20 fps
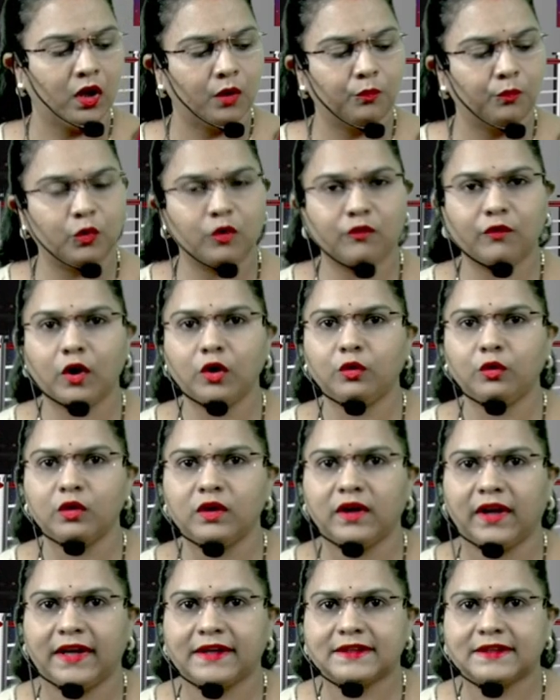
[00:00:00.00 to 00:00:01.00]
Move on to
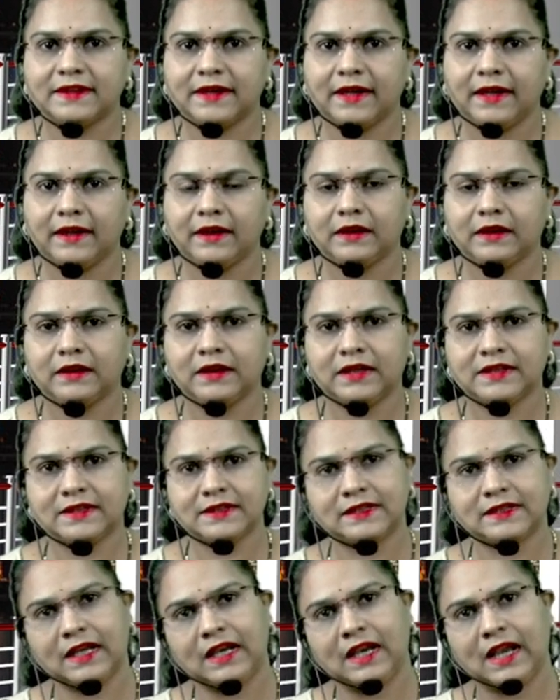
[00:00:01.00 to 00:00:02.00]
next. This
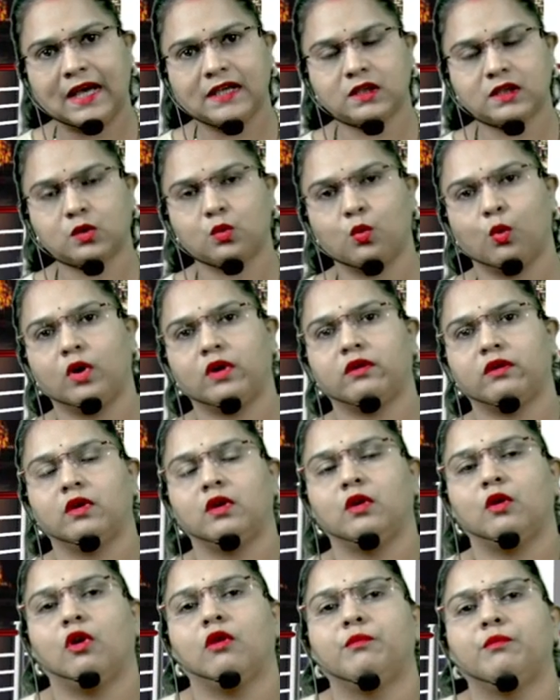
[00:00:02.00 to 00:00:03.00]
is the last
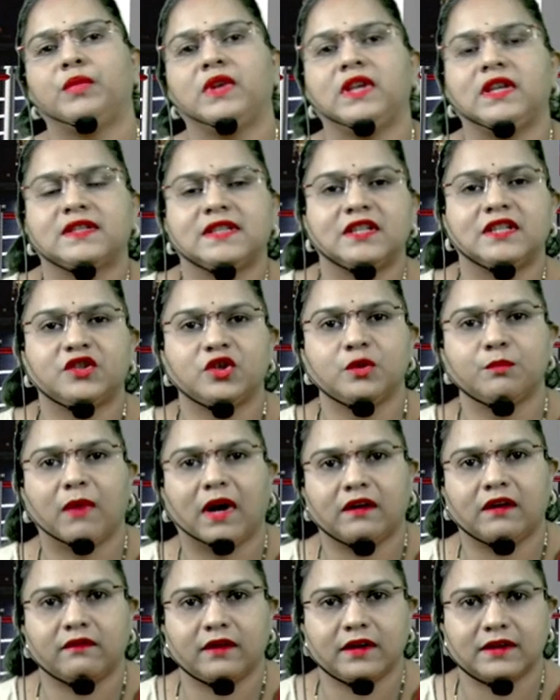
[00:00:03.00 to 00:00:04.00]
quadrant of BCG
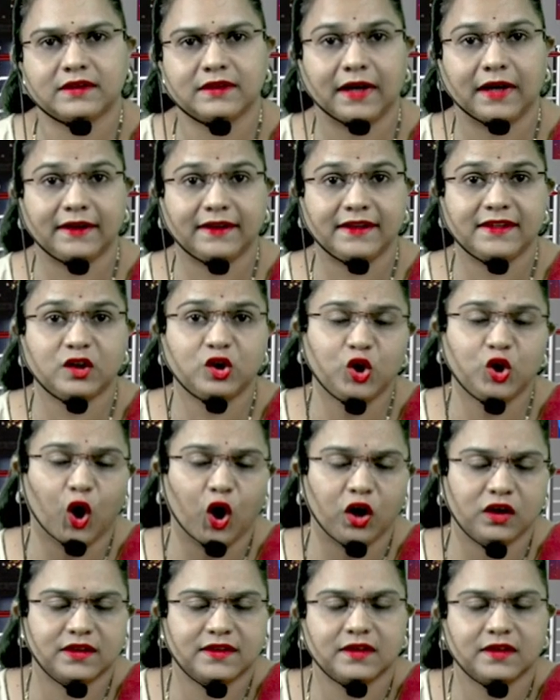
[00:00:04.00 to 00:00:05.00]
matrix, that is
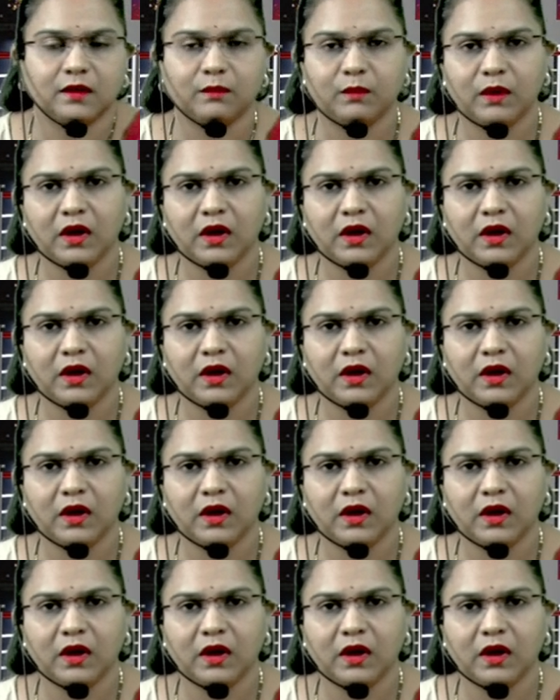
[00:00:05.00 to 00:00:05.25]
dogs.